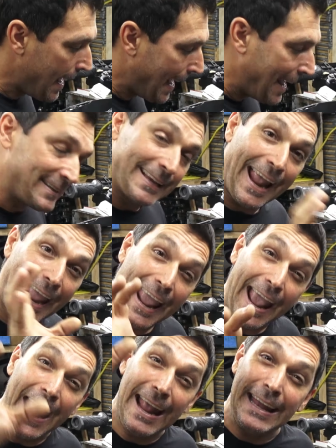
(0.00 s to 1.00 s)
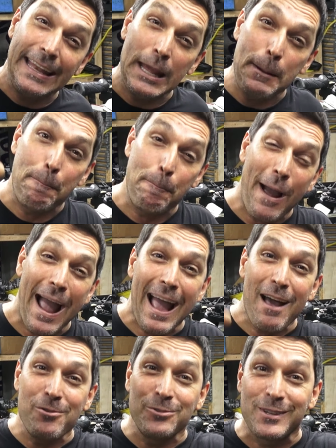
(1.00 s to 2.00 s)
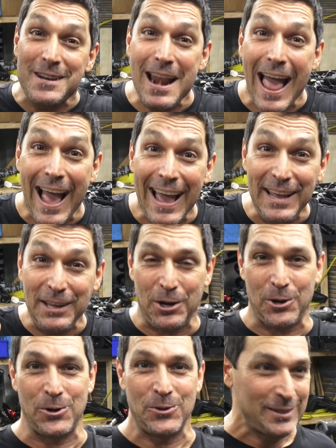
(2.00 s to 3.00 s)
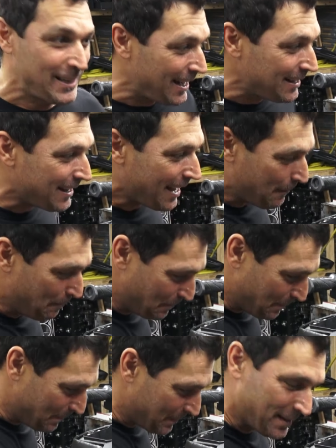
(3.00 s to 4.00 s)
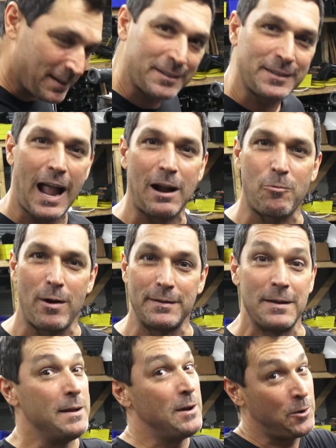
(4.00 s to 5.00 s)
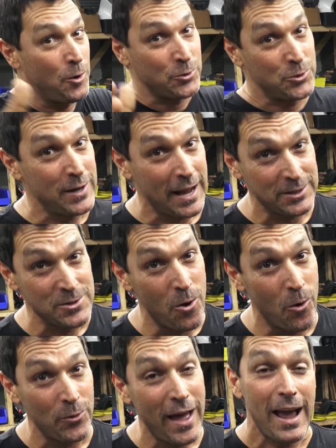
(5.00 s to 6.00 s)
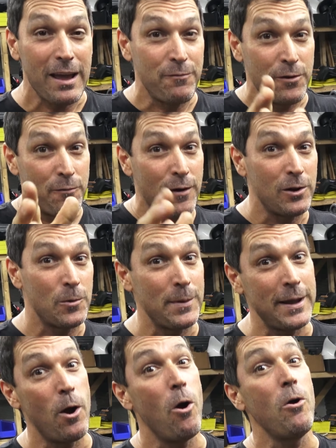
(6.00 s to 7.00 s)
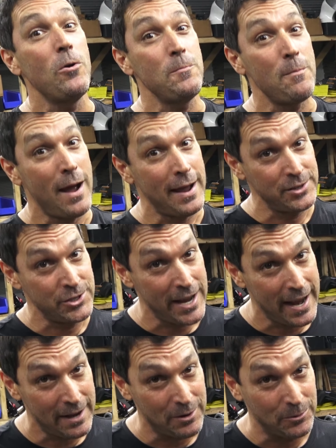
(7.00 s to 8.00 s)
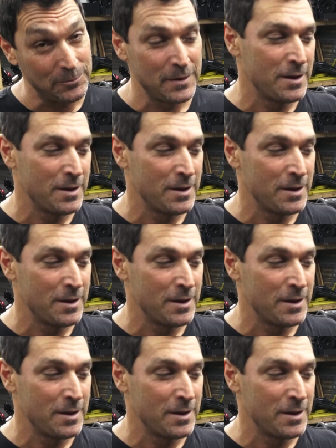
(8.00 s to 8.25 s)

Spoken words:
It's 80 pounds lighter than the stock one. Of course, you guys know that if you follow me on my channel.